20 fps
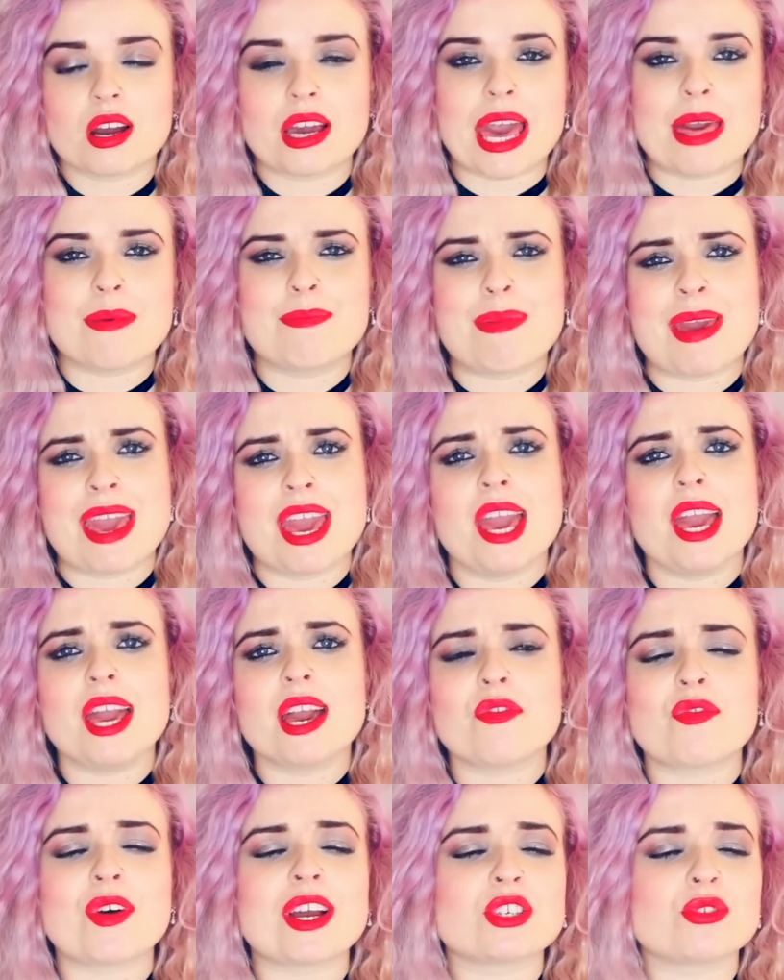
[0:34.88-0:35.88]
Okay, being
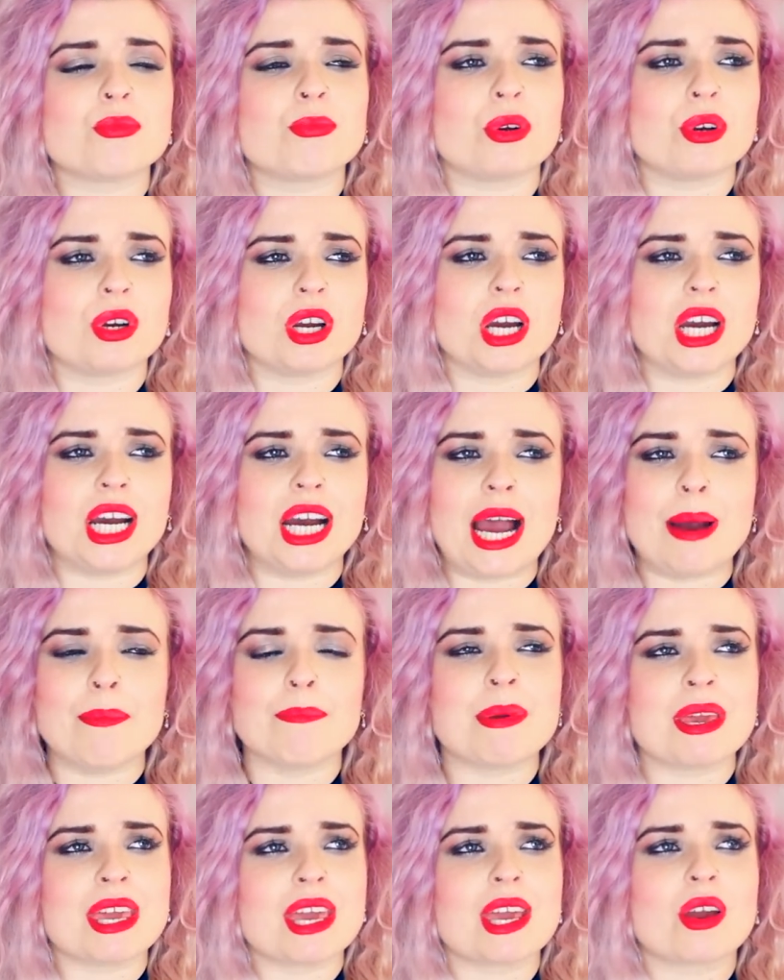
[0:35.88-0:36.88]
a fashion blogger
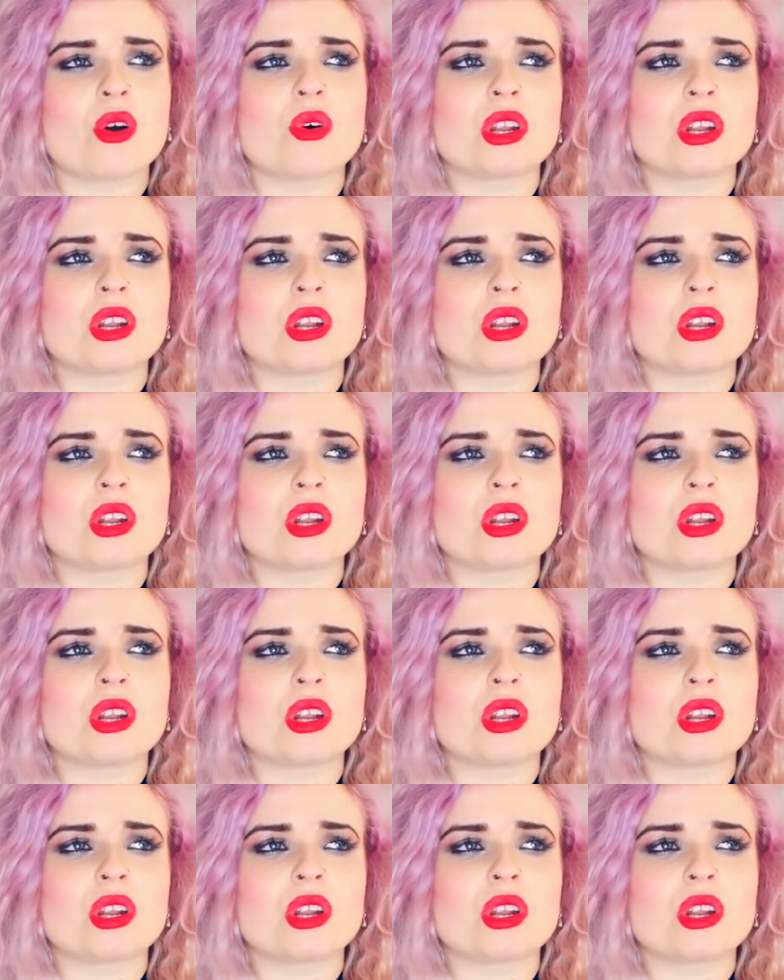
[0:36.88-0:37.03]
and being